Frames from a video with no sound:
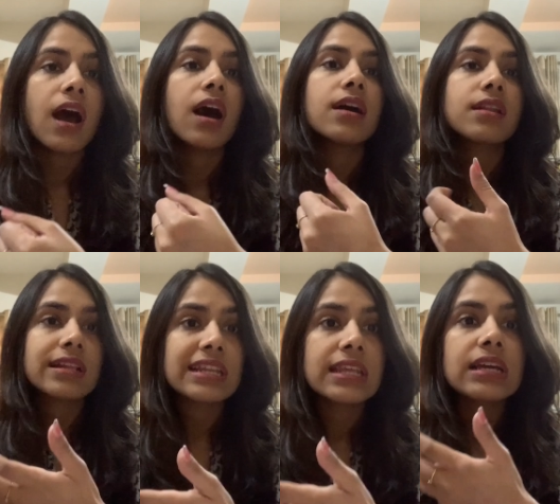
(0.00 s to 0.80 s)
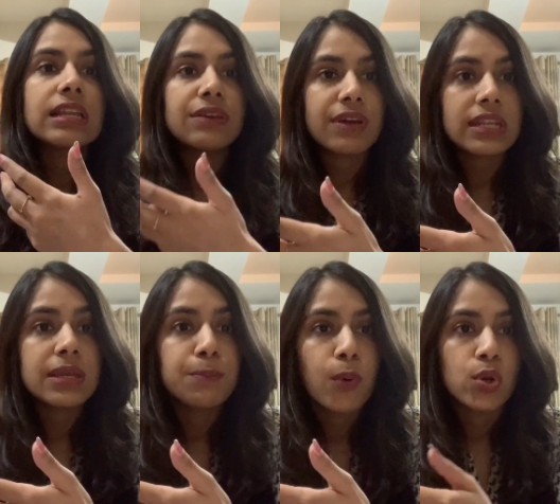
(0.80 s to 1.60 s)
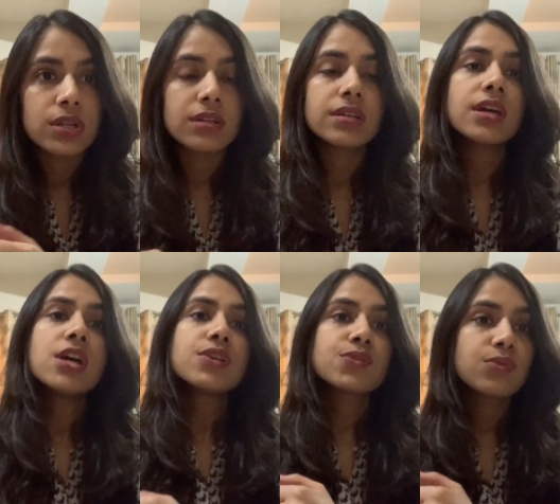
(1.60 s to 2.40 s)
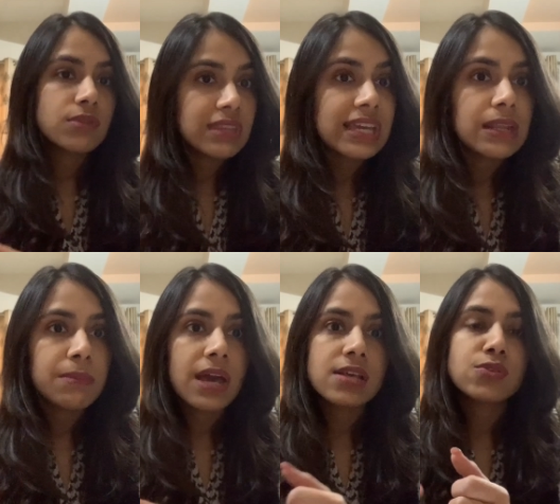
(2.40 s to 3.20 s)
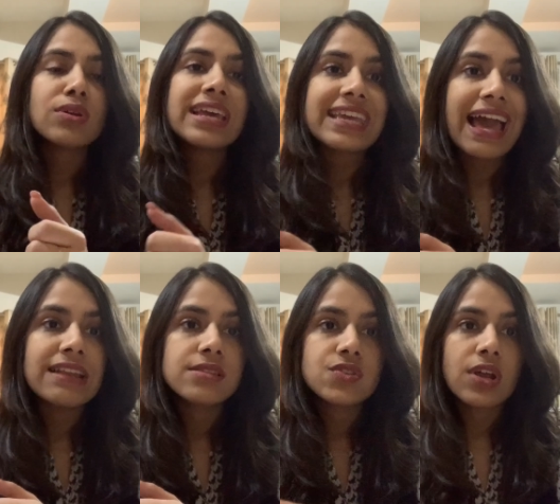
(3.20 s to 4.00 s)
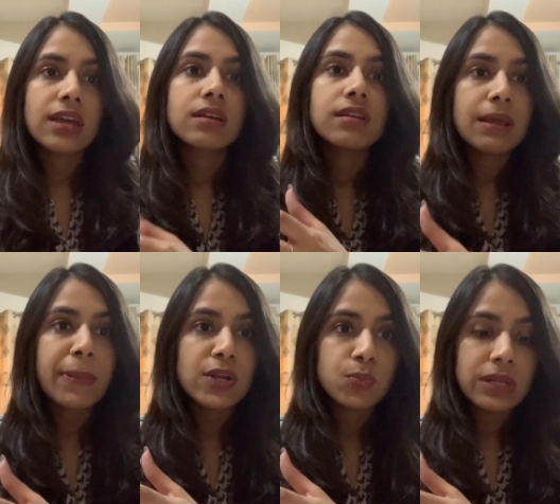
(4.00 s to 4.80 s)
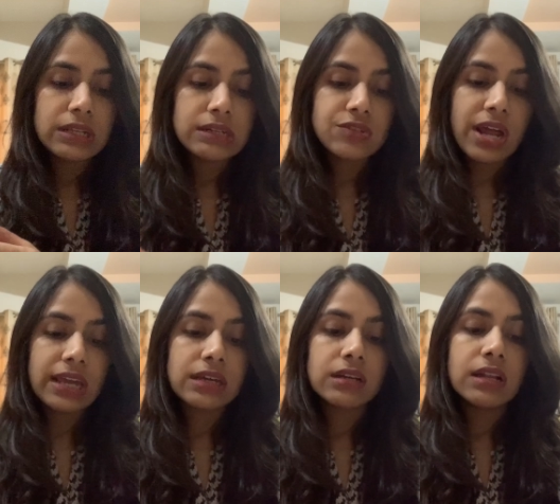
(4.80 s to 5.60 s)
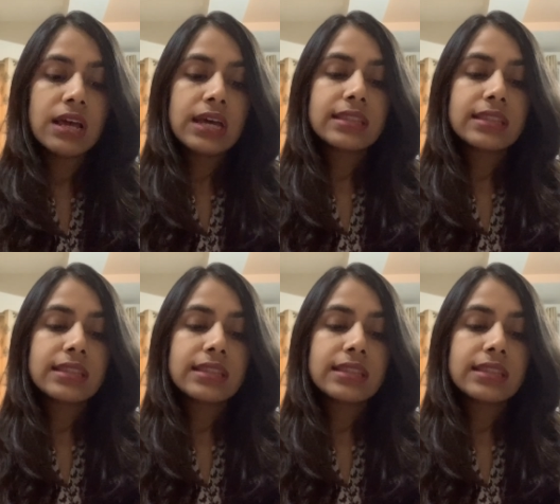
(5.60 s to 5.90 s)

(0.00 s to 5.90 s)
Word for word: are clinically very important so they can be asked you know like Calot's triangle hepatobiliary triangle